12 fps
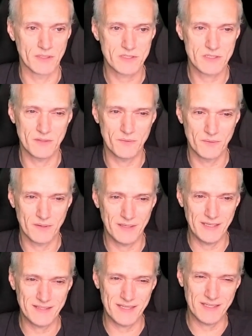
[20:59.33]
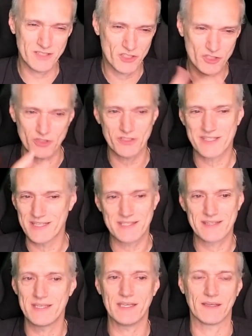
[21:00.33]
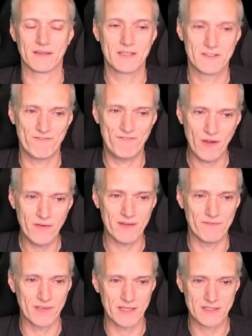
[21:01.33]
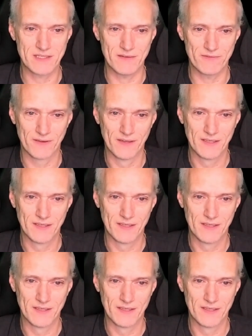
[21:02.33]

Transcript: So it's just this thing. It's very inventive